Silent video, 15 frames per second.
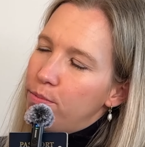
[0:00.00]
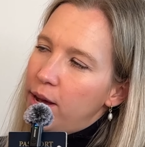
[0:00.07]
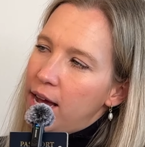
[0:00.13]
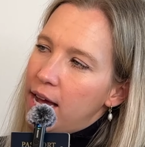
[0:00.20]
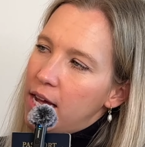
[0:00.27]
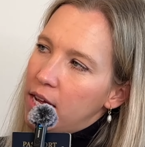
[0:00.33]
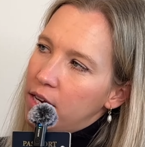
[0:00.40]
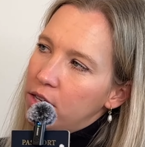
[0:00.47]

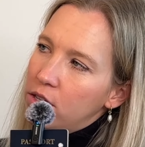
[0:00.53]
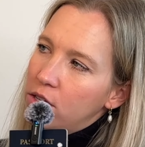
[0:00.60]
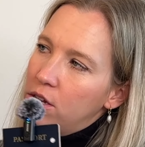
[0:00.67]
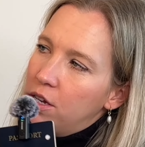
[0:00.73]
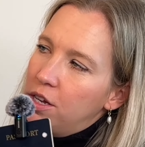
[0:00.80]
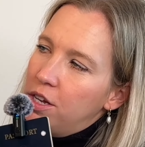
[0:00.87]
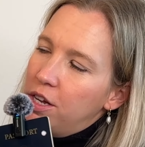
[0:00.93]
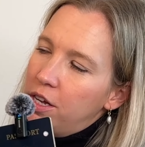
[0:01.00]
pad.
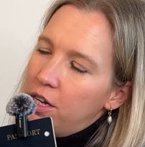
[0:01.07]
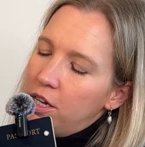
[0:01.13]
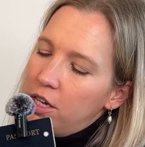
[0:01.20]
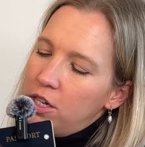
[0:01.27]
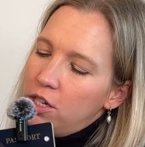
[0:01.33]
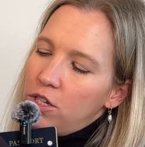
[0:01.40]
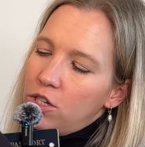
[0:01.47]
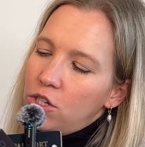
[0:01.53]

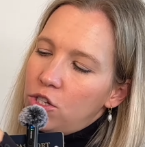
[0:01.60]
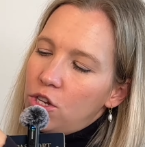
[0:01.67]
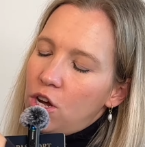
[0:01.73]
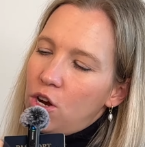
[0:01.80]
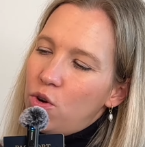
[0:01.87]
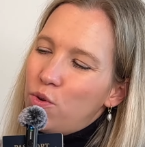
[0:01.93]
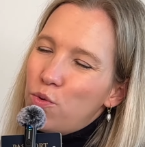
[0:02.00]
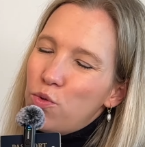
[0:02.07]

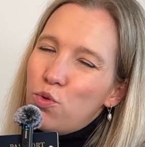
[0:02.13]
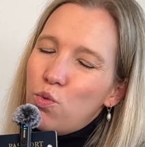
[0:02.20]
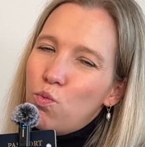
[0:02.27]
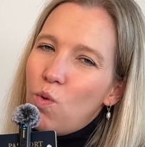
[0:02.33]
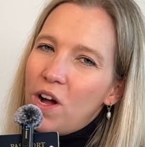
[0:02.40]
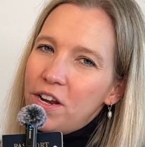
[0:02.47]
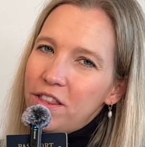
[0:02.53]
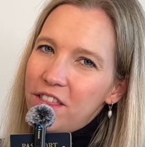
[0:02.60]
So the
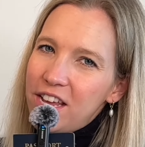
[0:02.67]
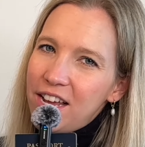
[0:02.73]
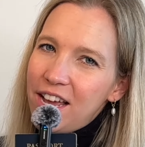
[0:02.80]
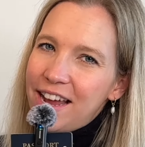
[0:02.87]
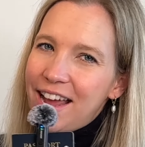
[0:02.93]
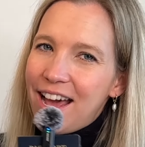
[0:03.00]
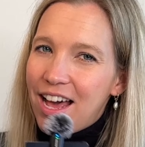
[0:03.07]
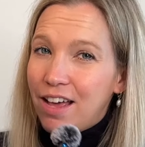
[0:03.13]
one thing I
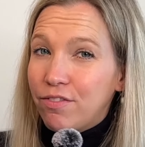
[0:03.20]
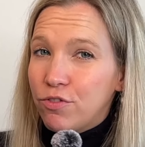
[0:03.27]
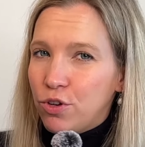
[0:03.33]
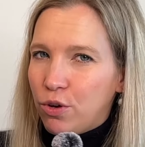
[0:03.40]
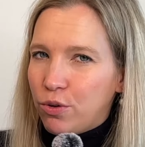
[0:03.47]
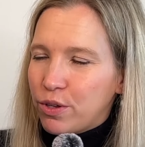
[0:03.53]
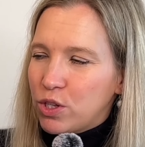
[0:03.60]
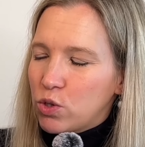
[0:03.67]
have
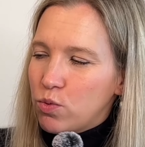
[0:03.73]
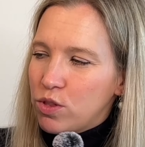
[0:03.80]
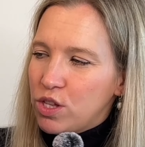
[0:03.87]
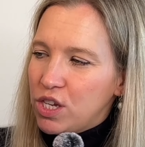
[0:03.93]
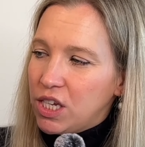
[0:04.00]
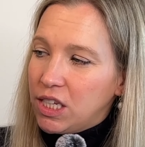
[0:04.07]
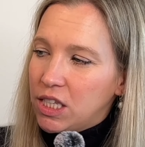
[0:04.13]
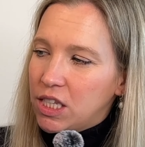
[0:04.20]
noticed with
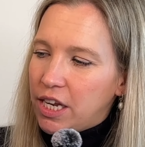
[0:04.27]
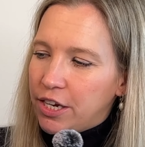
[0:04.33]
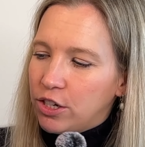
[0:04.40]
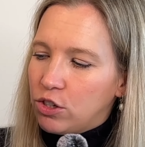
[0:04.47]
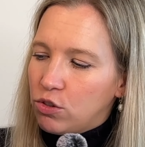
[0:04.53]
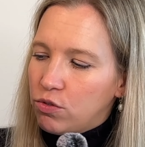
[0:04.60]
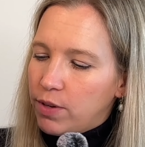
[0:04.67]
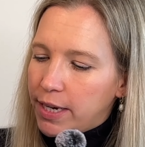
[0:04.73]
this that I
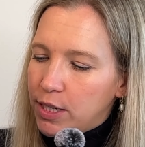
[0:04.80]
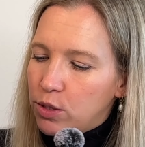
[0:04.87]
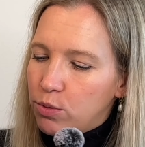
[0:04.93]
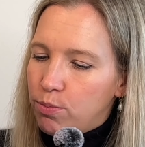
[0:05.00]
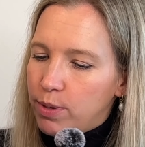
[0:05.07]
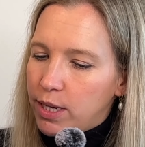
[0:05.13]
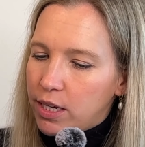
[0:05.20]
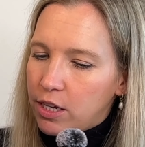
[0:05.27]
do find a
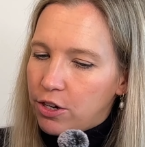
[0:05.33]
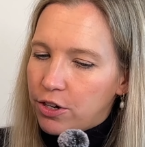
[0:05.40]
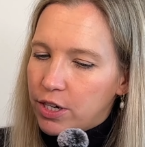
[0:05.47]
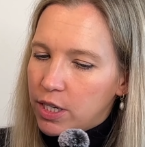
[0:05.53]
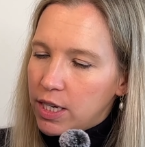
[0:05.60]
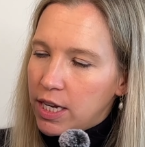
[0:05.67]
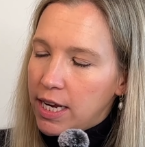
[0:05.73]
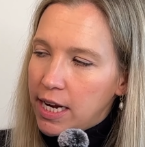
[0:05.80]
bit
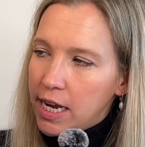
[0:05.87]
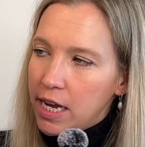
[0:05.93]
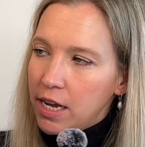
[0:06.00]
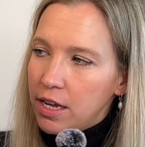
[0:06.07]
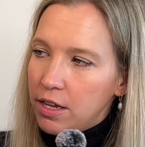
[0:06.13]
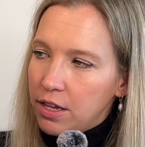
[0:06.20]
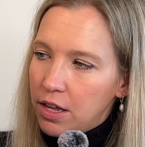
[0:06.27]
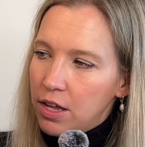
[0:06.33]
irritating